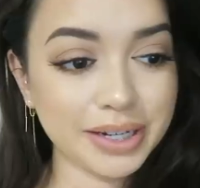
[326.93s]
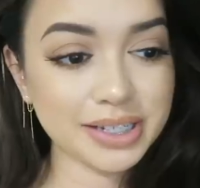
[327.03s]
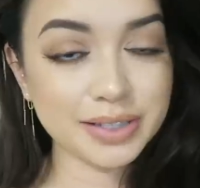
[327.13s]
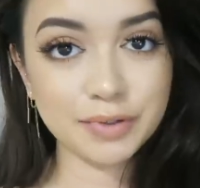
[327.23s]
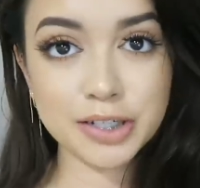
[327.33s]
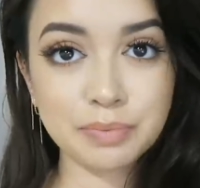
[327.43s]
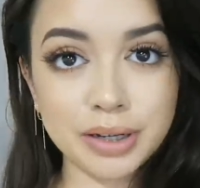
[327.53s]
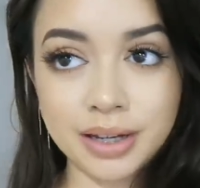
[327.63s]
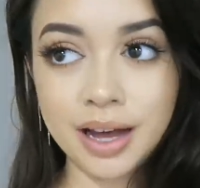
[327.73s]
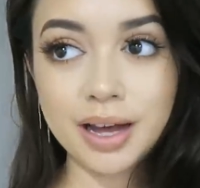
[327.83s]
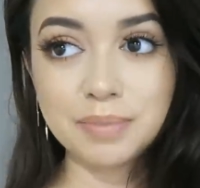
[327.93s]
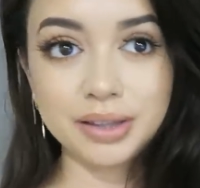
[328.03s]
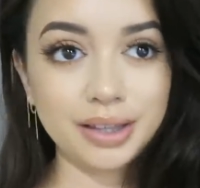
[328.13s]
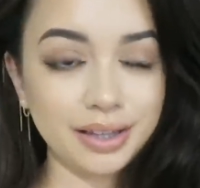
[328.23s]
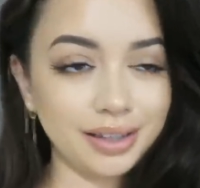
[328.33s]
So I just finished putting
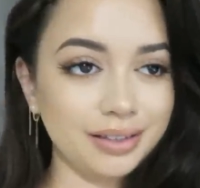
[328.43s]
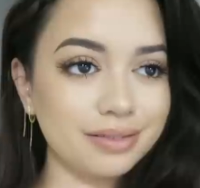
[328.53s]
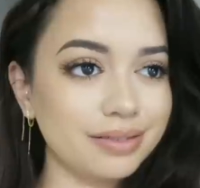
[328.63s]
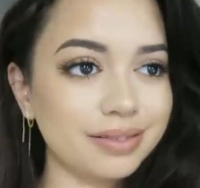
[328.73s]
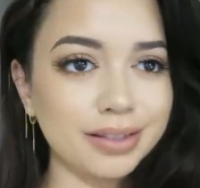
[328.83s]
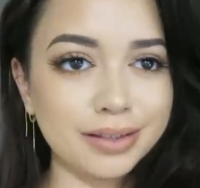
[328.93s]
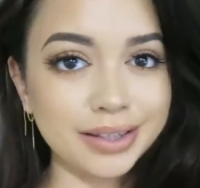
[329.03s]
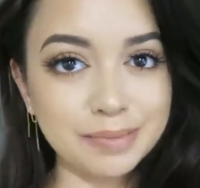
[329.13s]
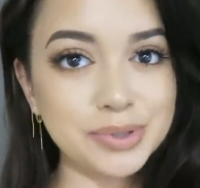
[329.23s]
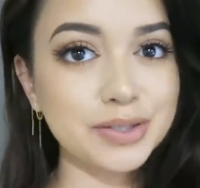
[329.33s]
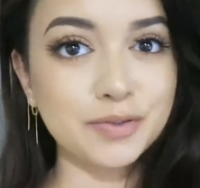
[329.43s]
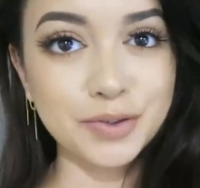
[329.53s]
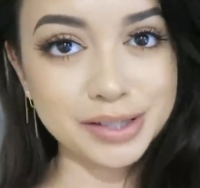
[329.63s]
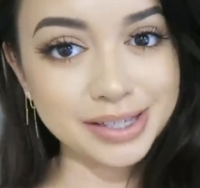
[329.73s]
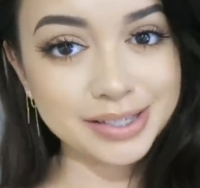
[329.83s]
up the clips
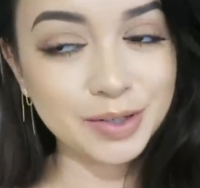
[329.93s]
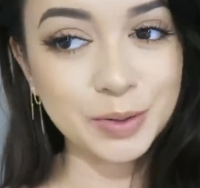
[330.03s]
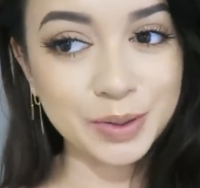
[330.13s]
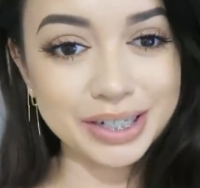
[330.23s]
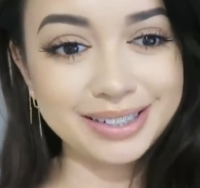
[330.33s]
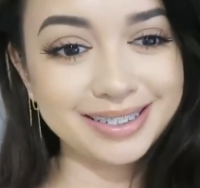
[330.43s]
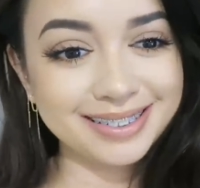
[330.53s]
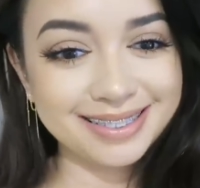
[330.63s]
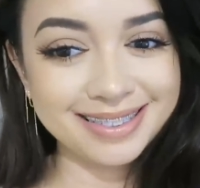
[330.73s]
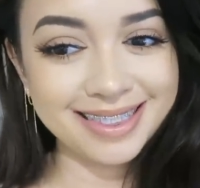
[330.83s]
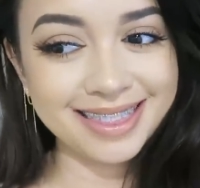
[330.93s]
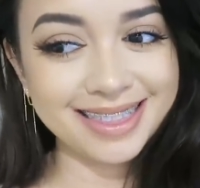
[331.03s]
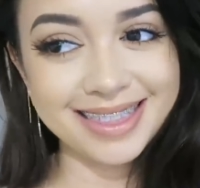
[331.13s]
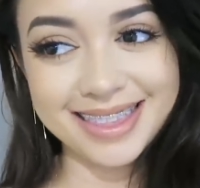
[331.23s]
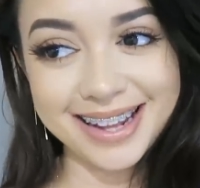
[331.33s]
for this cord.
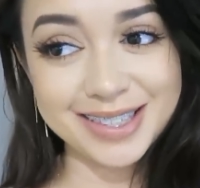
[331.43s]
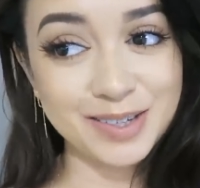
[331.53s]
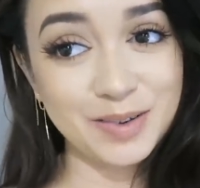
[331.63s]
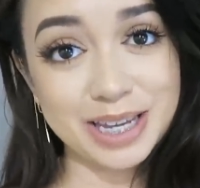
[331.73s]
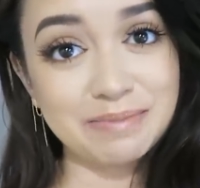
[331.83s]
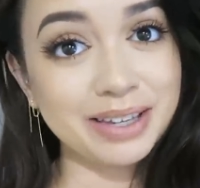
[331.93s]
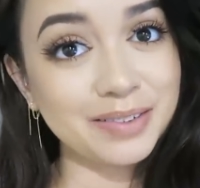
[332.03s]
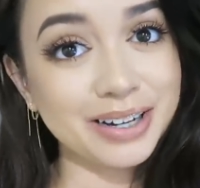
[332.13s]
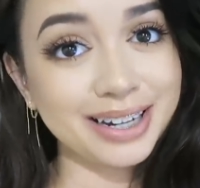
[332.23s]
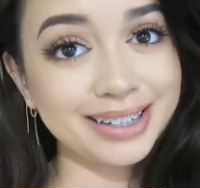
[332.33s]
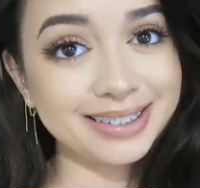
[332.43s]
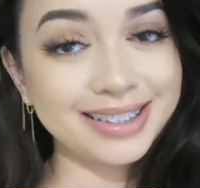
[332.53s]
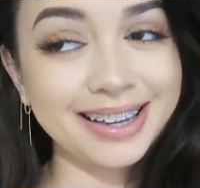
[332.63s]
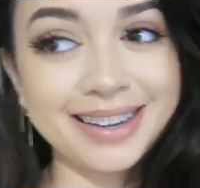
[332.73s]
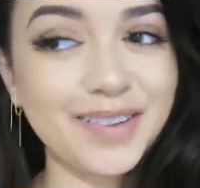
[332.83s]
It's annoying me already.
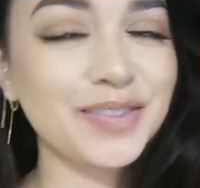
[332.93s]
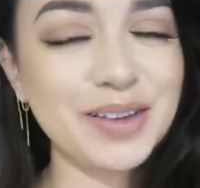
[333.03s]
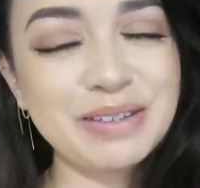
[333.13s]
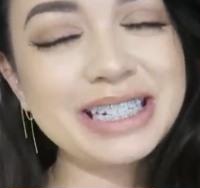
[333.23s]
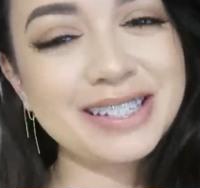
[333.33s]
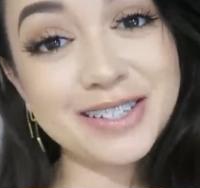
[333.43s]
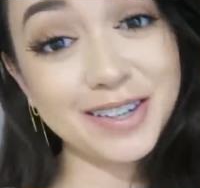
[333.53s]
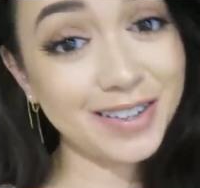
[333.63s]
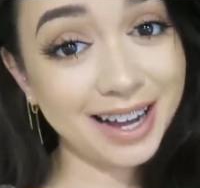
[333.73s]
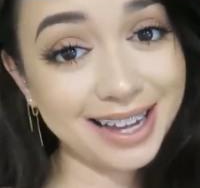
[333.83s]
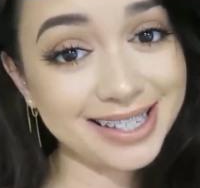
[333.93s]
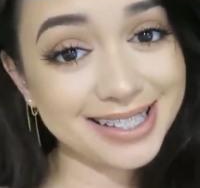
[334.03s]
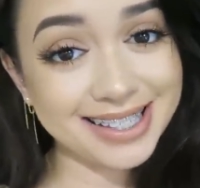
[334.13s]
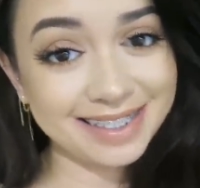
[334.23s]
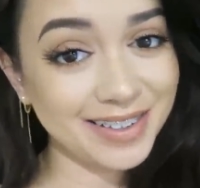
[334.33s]
Like, let me just show you
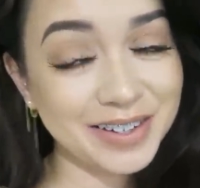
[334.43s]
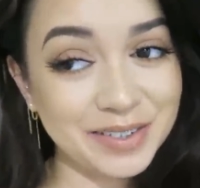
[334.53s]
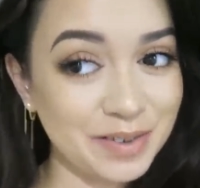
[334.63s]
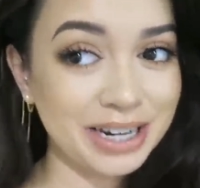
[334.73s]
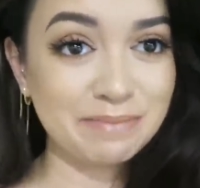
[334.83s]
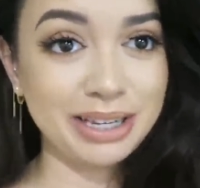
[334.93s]
guys and you're gonna know what